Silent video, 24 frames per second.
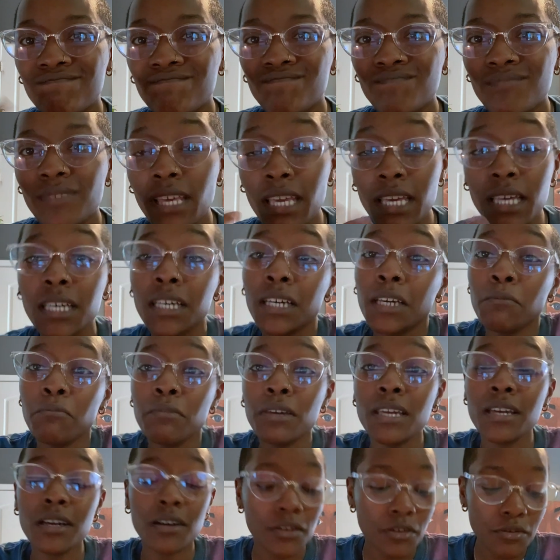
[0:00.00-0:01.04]
it could
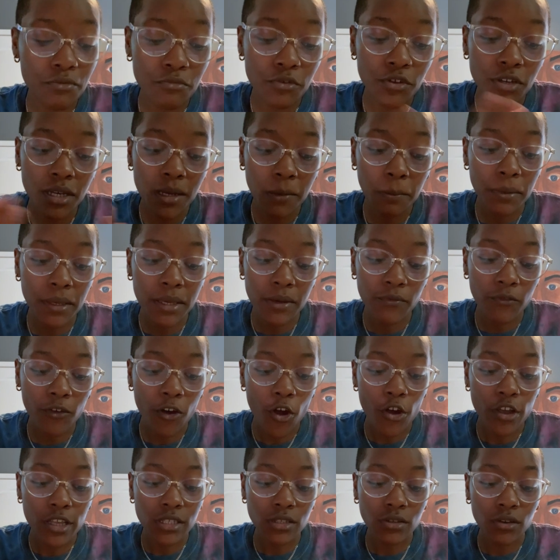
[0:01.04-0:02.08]
be, or you could be
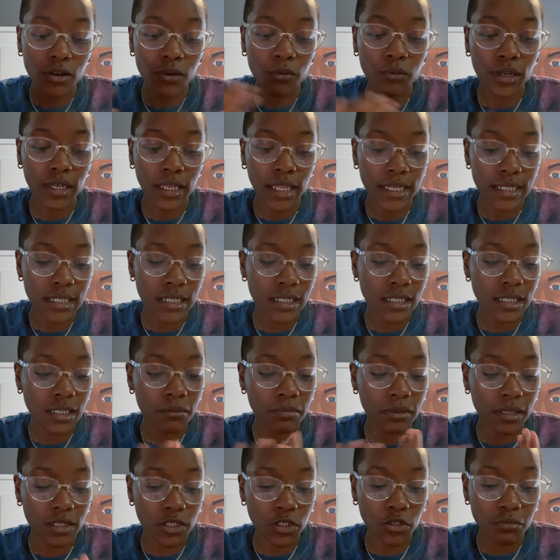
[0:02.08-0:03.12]
focused on a
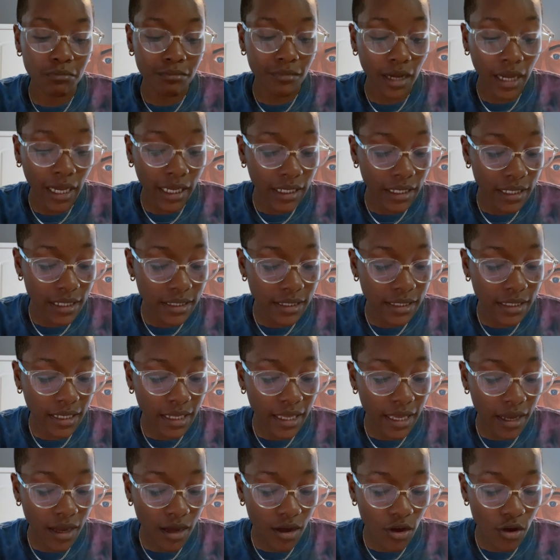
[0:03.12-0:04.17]
relationship that you might need to
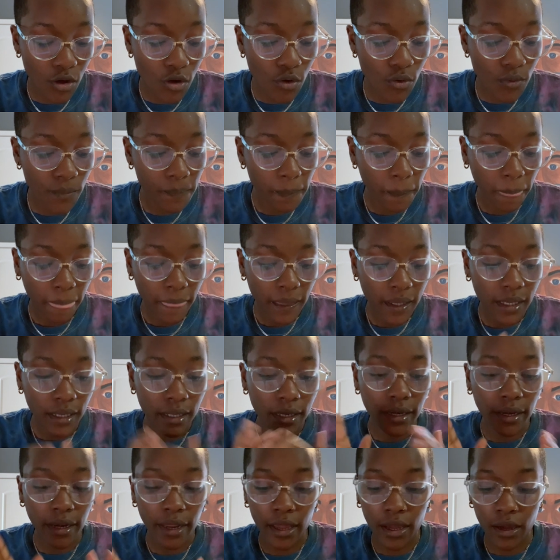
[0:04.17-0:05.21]
let go.
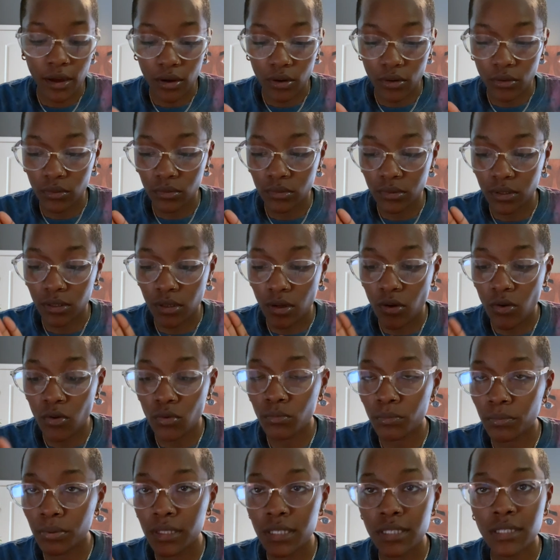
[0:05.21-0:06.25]
Now,
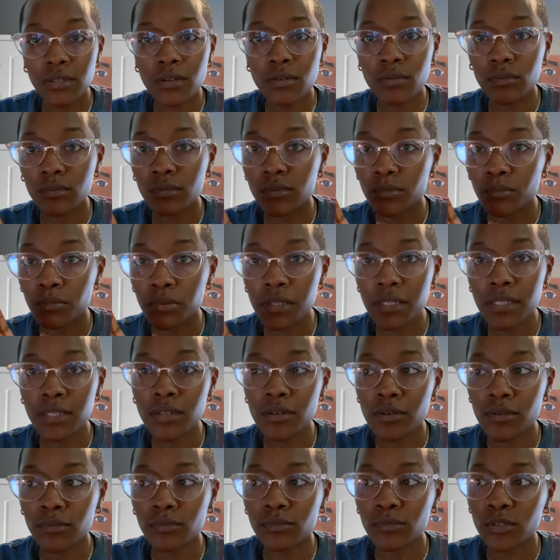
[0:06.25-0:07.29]
please
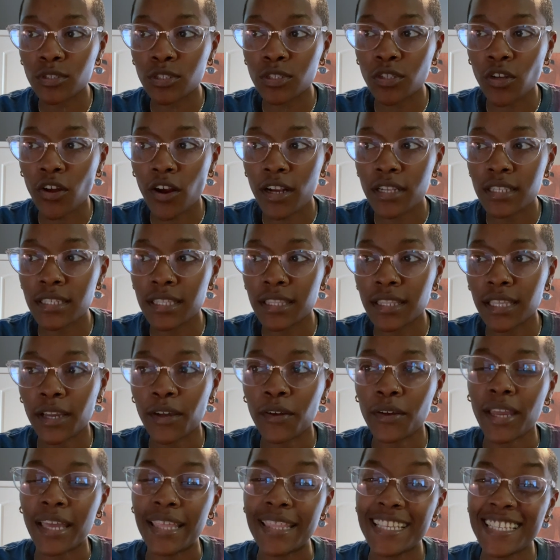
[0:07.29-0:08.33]
don't start to think,
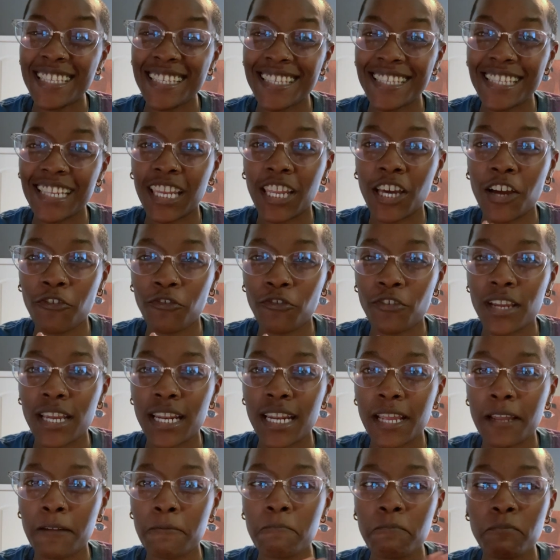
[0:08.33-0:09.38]
okay, this is a love
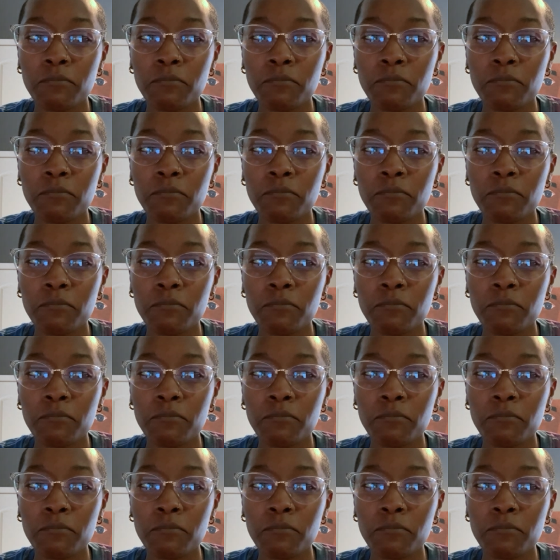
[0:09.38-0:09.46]
reading.